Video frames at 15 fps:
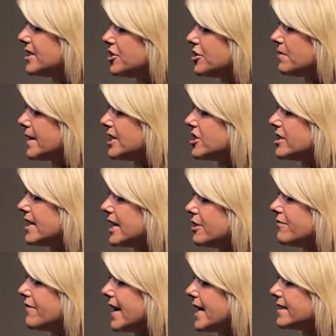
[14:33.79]
situation that
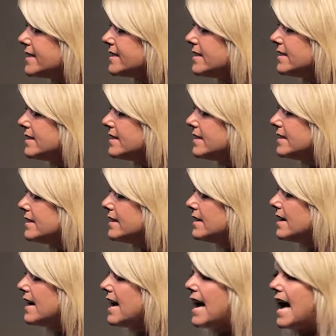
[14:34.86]
you face.
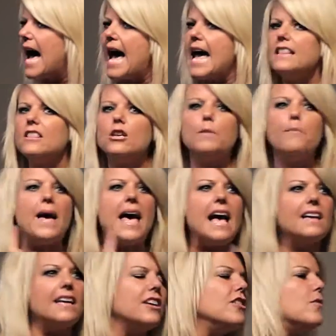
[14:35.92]
I look
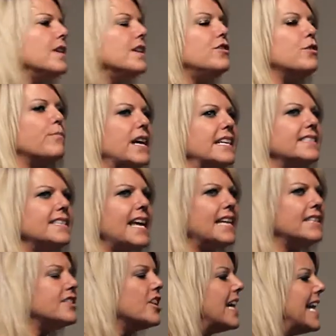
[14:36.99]
back on going through breast cancer